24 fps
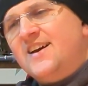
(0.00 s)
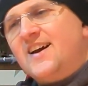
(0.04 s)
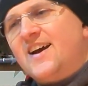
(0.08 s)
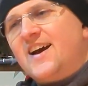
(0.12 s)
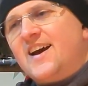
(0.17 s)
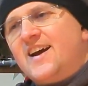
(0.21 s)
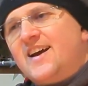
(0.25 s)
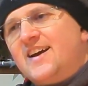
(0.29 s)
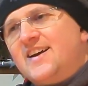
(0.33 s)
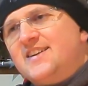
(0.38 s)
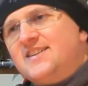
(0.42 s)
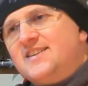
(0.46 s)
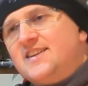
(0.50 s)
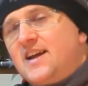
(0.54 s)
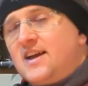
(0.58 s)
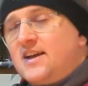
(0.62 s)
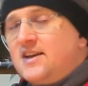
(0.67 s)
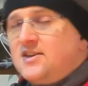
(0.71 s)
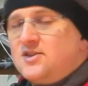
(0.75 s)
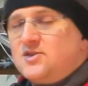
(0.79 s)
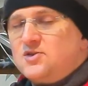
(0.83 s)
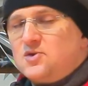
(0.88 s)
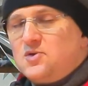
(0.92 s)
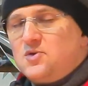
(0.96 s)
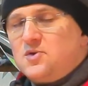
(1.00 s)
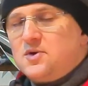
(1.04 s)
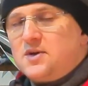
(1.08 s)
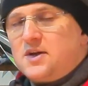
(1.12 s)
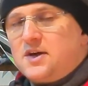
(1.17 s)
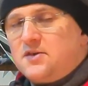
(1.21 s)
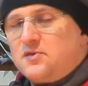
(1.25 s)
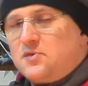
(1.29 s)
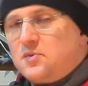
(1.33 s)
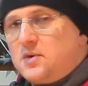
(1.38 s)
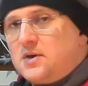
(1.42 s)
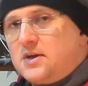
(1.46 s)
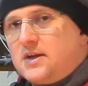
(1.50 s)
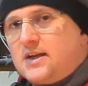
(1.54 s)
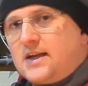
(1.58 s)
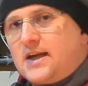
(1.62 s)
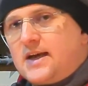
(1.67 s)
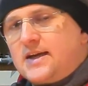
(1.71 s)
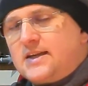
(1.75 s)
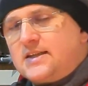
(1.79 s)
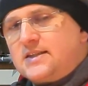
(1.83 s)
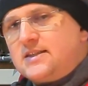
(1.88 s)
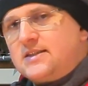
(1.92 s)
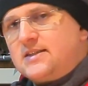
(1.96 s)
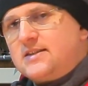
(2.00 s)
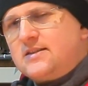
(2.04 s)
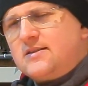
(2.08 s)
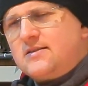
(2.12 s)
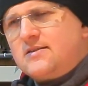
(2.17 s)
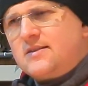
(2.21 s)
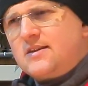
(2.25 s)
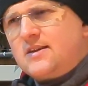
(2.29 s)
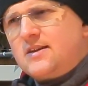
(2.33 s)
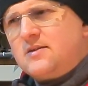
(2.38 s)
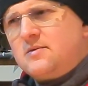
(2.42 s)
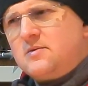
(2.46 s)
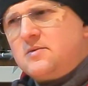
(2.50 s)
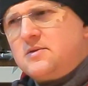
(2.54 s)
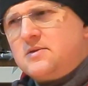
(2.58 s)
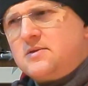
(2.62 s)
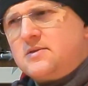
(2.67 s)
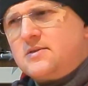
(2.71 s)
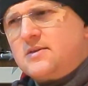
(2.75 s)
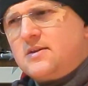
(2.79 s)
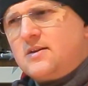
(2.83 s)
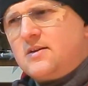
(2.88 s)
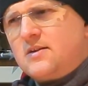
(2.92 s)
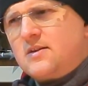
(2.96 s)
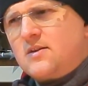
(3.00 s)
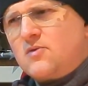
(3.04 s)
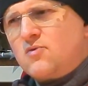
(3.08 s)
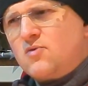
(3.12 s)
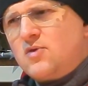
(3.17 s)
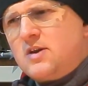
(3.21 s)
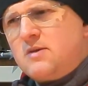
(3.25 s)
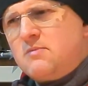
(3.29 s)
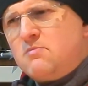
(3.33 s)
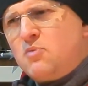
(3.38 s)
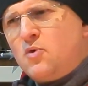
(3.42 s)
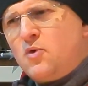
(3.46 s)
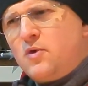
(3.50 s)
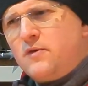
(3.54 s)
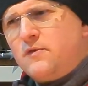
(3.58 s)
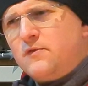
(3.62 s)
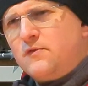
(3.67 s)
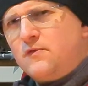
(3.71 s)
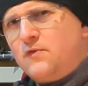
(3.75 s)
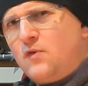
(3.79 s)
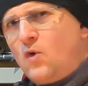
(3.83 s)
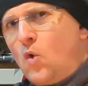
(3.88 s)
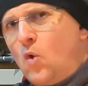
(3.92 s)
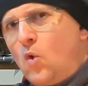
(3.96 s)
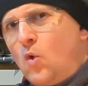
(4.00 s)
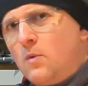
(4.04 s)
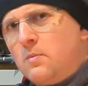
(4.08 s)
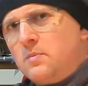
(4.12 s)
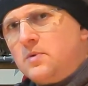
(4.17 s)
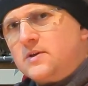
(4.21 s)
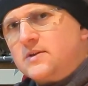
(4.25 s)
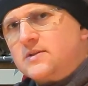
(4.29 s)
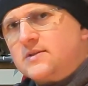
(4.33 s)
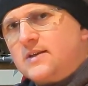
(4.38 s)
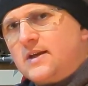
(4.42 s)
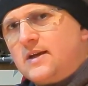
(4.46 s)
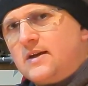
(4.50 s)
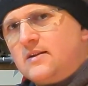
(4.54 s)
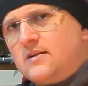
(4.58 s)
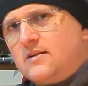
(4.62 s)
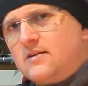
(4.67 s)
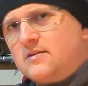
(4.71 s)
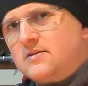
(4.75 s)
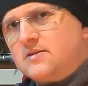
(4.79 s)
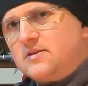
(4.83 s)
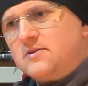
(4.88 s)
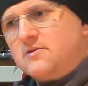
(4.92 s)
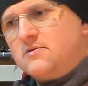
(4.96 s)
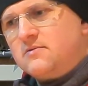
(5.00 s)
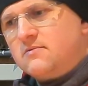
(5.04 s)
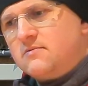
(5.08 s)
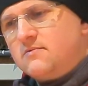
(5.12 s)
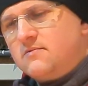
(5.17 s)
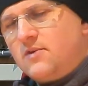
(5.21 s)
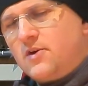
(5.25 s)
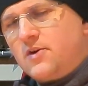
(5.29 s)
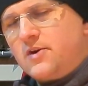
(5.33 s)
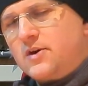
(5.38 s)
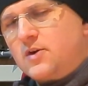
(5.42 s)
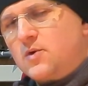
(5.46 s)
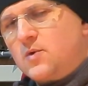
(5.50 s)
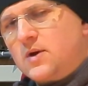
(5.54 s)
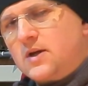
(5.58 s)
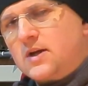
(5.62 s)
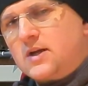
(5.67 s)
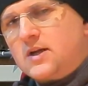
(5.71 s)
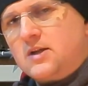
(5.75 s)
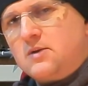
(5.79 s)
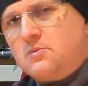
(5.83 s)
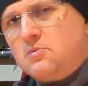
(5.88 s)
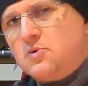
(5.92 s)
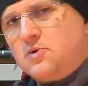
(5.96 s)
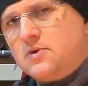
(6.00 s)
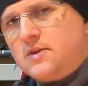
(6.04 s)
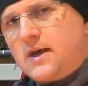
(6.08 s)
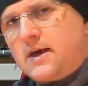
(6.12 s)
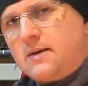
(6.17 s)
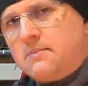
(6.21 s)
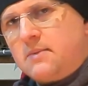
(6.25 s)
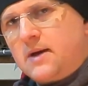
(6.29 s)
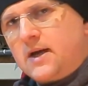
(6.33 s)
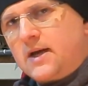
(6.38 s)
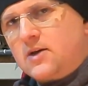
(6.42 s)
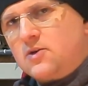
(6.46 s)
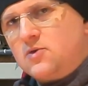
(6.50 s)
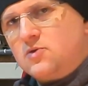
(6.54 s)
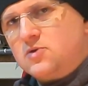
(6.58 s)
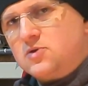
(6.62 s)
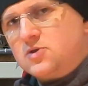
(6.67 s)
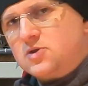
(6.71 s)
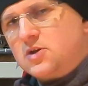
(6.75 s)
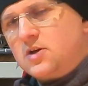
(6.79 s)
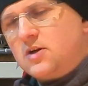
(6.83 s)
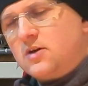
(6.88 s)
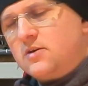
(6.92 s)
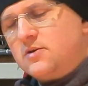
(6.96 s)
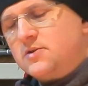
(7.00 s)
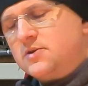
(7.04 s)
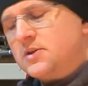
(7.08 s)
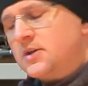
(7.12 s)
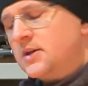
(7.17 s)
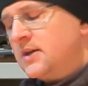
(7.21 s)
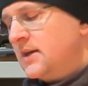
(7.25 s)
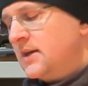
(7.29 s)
And yeah, sure enough, when I landed, I think it was 3.4%, so very quickly put that back on charge.